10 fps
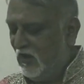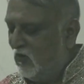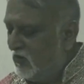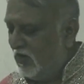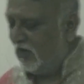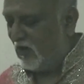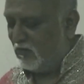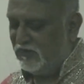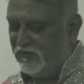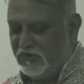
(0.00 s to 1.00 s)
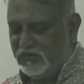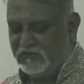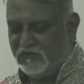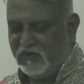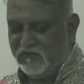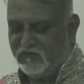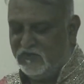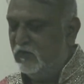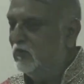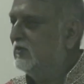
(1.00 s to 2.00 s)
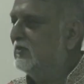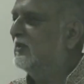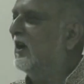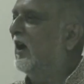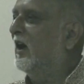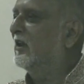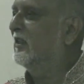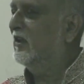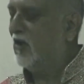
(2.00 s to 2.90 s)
the only commentaries we have used are the